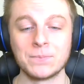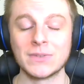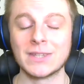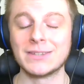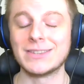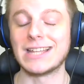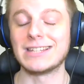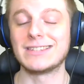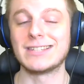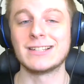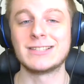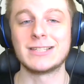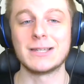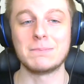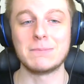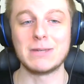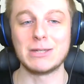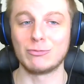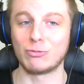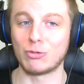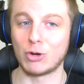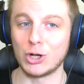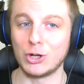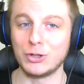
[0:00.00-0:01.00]
that doesn't
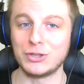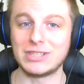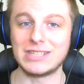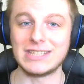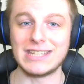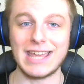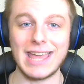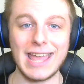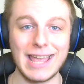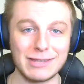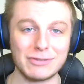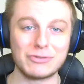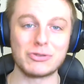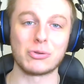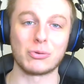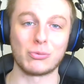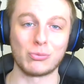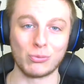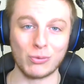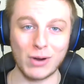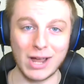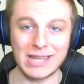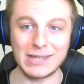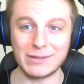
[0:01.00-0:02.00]
mean Royalty is the
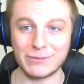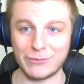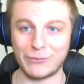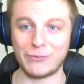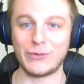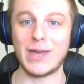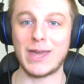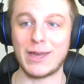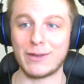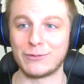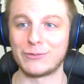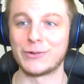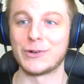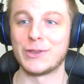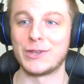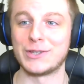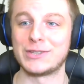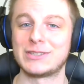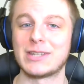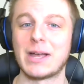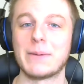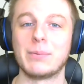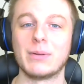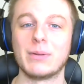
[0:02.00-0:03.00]
right fit for the
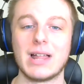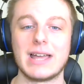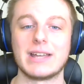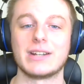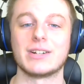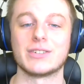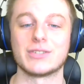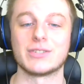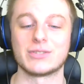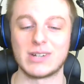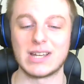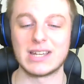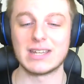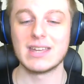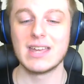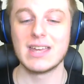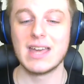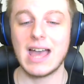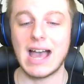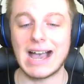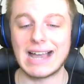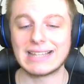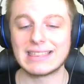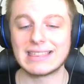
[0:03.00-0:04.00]
subliners, right? I